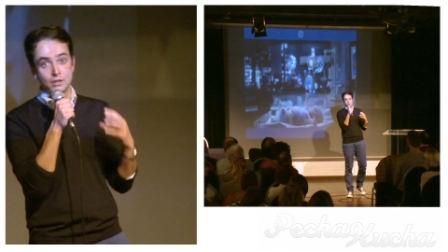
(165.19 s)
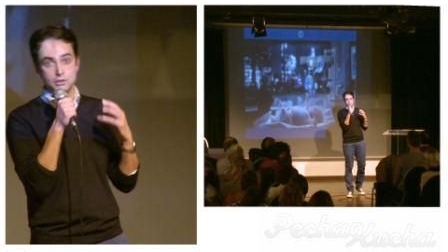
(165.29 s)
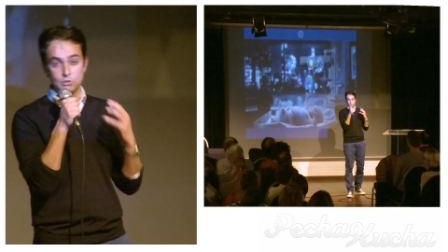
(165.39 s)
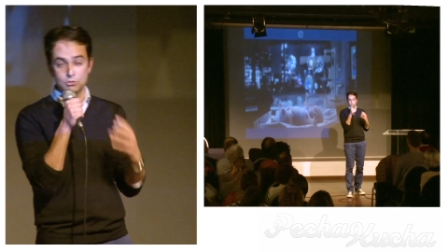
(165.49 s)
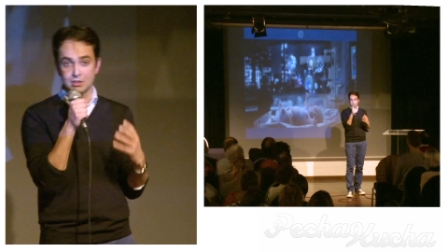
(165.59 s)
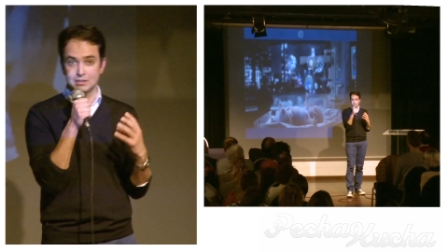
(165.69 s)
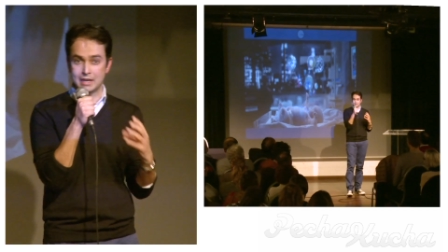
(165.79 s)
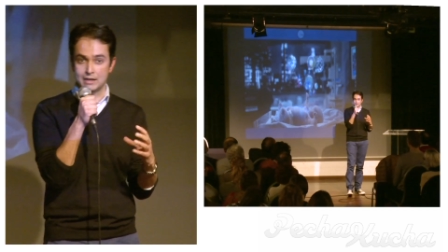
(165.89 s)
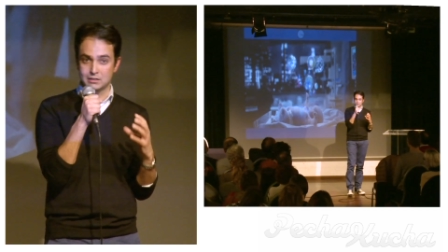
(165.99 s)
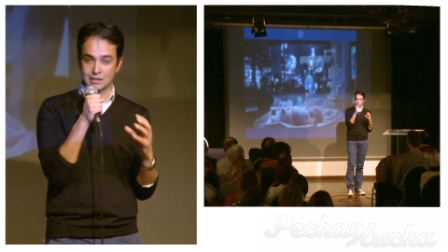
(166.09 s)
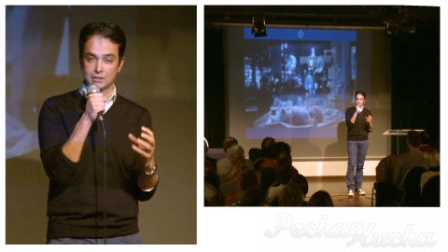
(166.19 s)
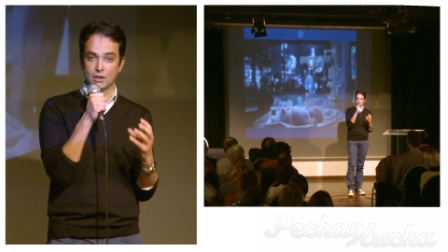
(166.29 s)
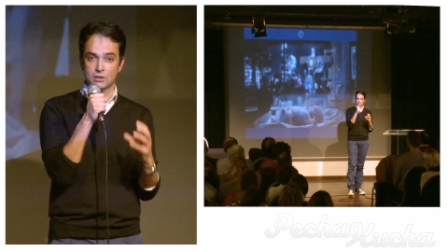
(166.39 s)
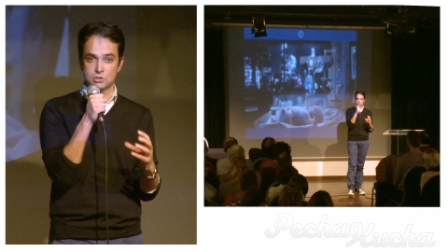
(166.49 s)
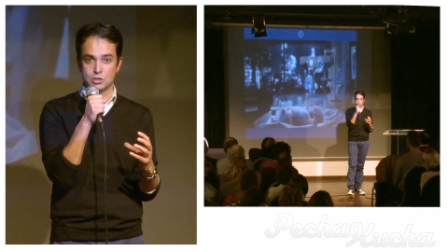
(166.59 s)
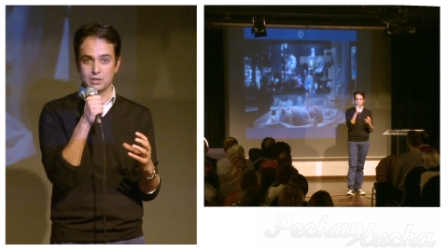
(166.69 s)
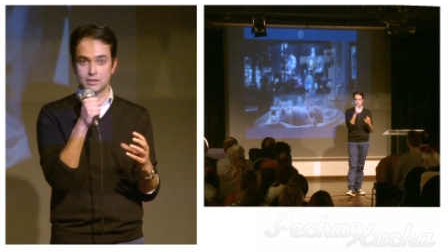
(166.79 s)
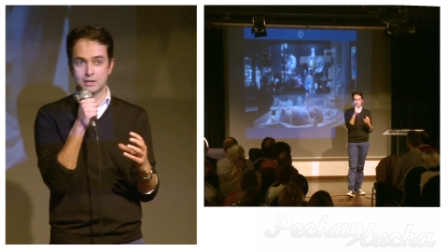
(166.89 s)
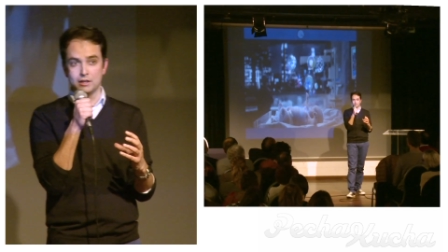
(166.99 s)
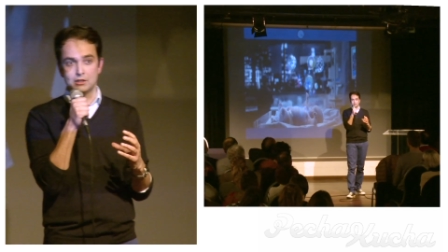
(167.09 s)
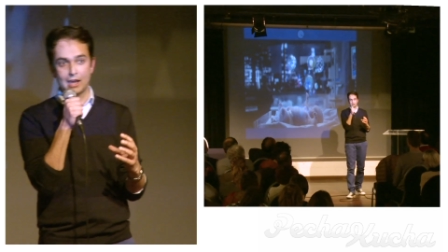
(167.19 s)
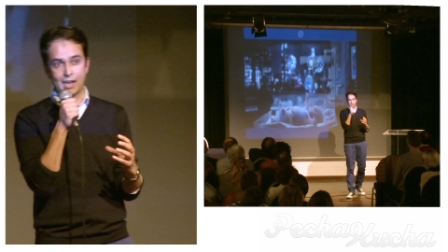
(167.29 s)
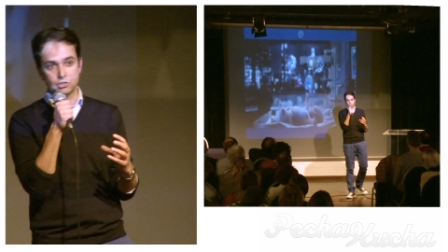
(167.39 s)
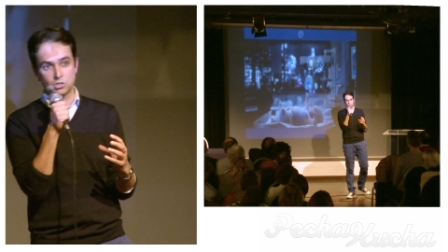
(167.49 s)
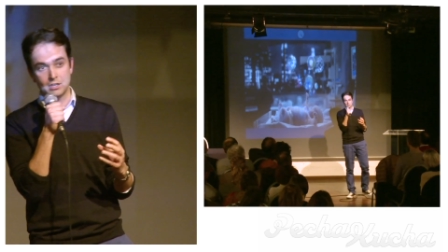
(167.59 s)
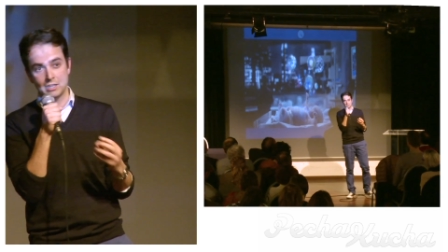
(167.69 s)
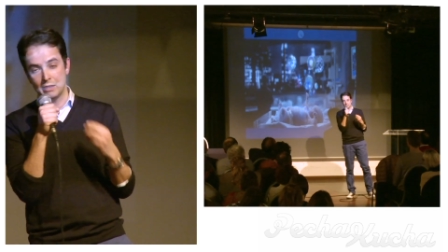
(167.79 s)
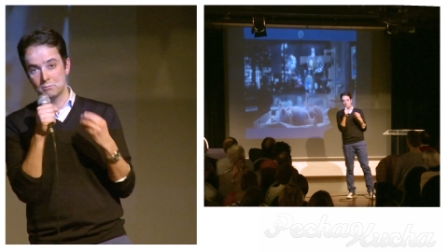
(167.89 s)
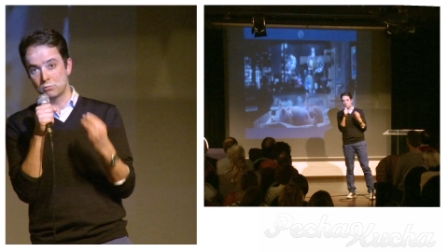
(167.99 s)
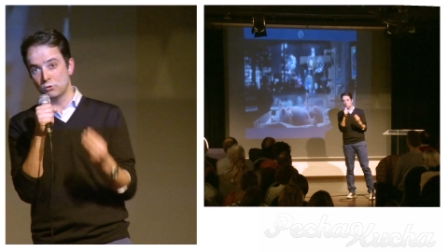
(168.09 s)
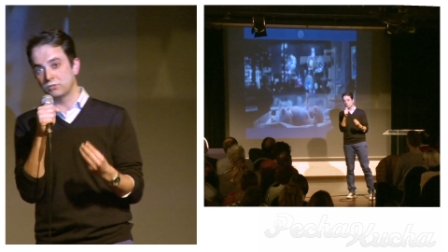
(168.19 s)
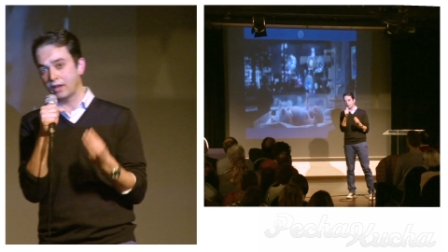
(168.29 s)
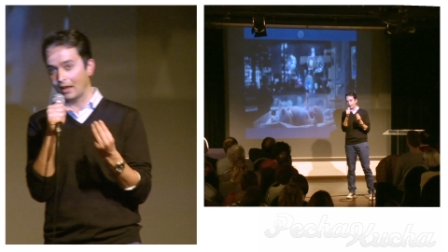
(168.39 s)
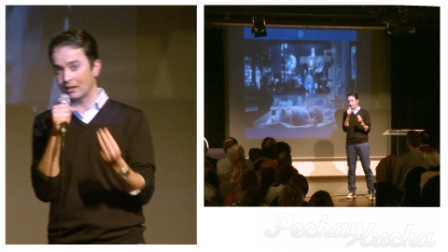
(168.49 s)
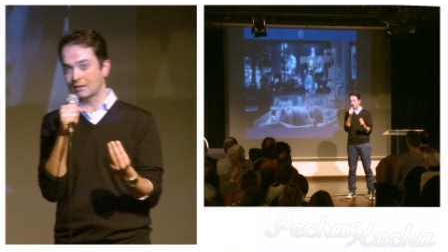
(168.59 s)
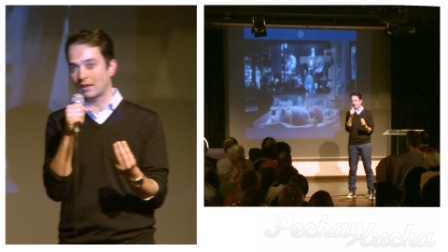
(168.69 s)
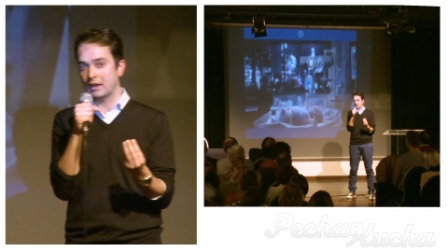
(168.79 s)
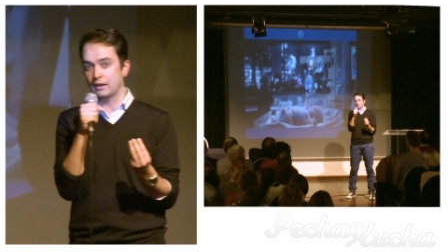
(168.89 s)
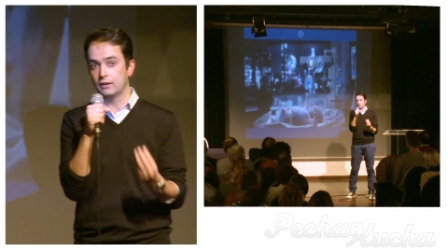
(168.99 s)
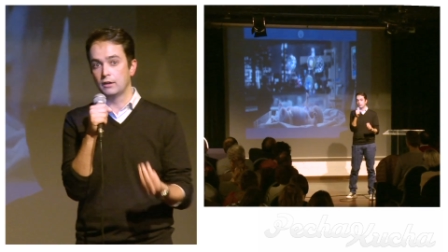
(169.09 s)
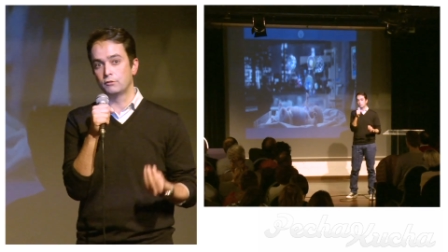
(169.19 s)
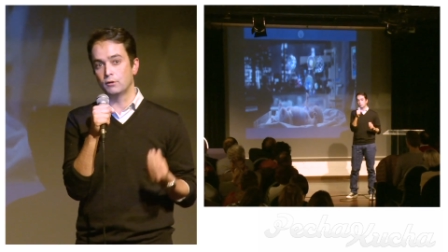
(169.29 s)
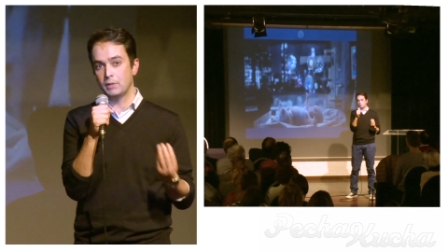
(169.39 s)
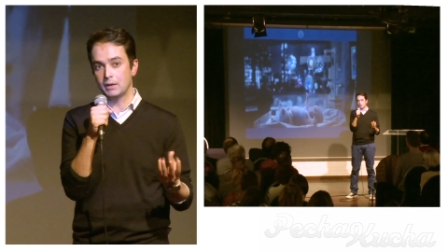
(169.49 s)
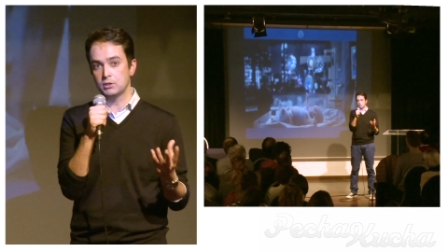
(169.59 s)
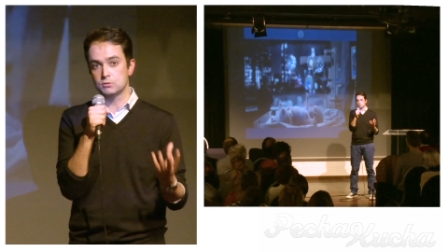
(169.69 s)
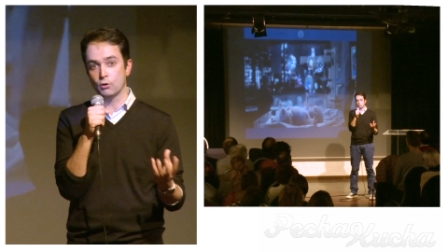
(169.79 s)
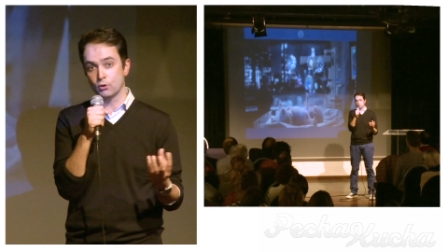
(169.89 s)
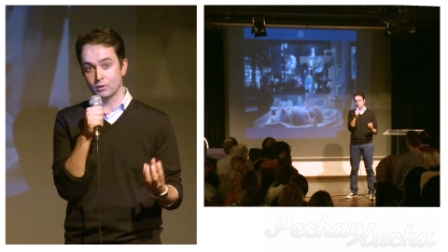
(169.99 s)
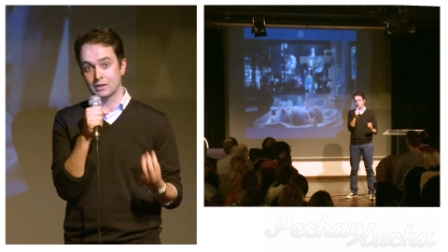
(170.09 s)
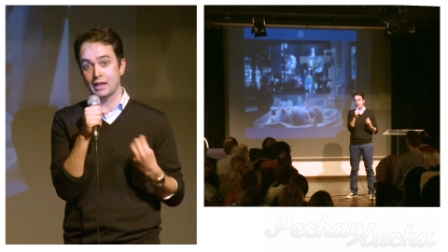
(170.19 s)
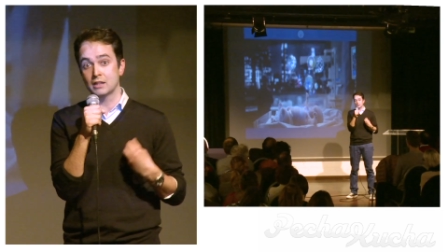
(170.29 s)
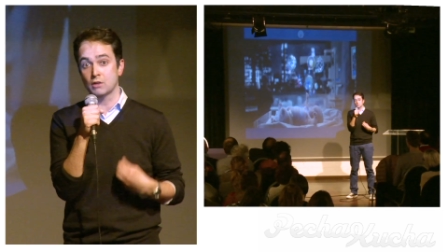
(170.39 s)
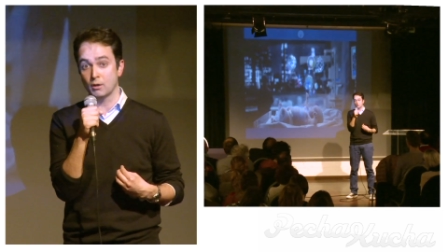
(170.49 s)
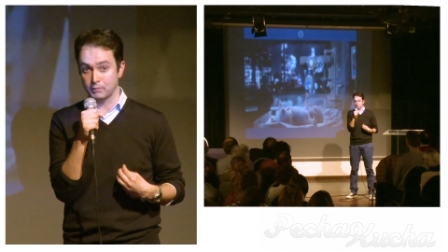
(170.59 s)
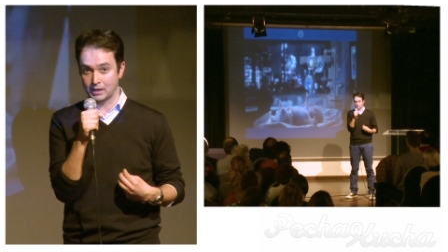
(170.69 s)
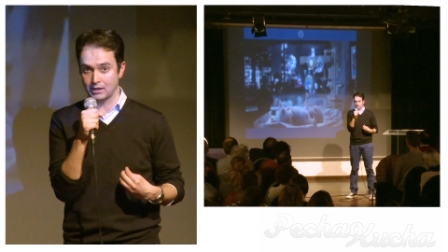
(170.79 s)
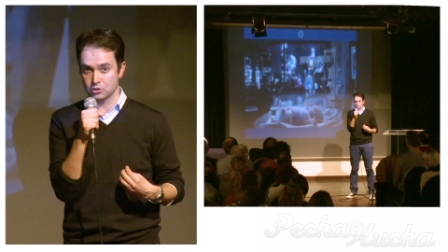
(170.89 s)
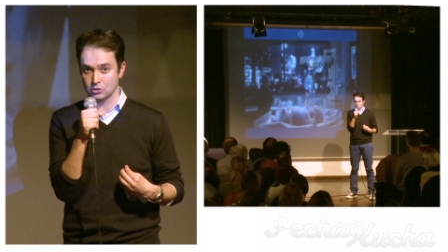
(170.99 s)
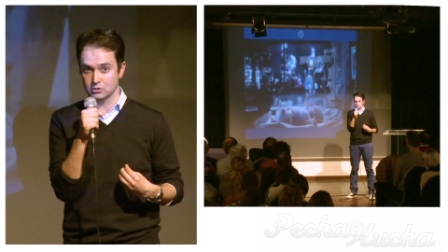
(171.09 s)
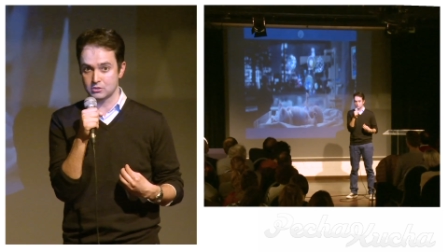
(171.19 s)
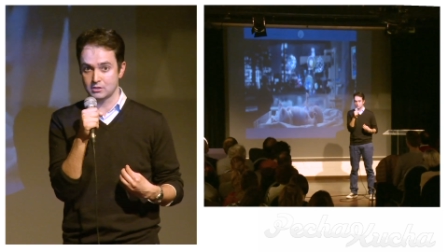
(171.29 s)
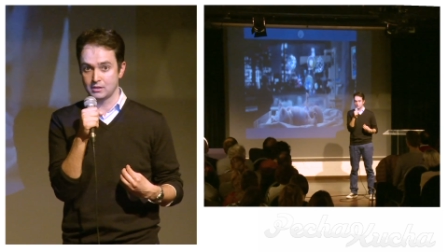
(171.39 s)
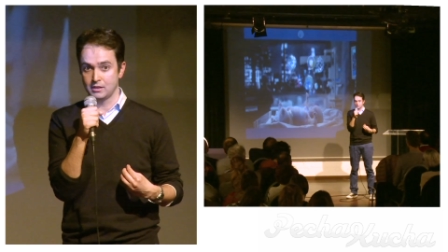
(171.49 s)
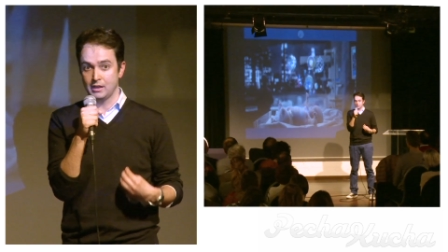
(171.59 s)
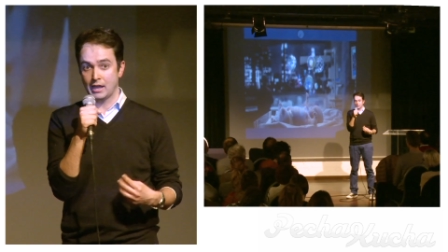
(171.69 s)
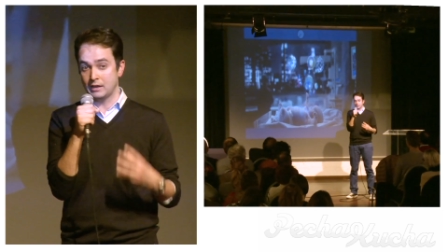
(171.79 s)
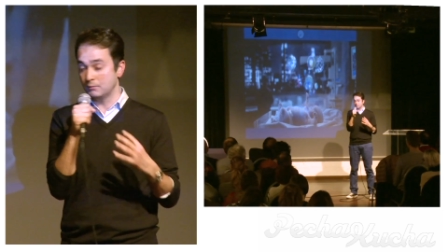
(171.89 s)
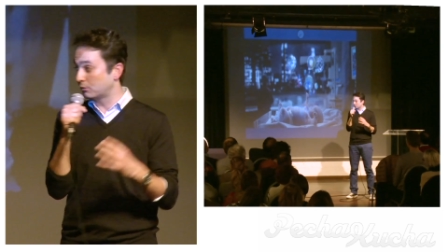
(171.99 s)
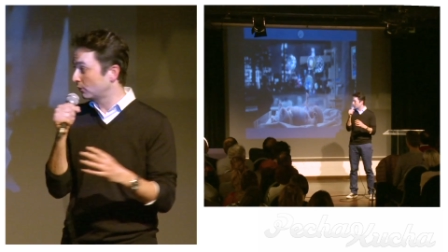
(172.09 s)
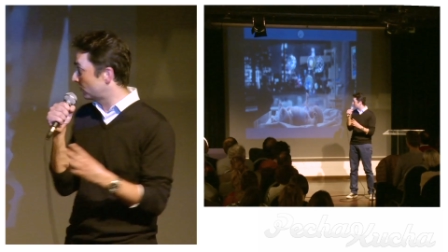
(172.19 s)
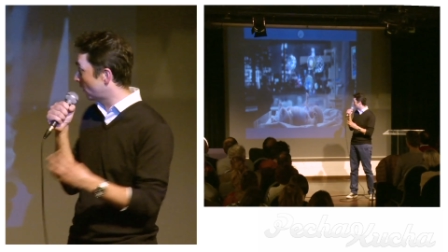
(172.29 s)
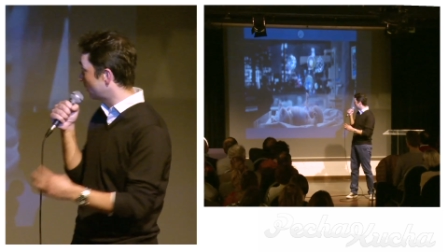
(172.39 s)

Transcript: using data technology to actually improve the healthcare for babies born with health complications, and improve not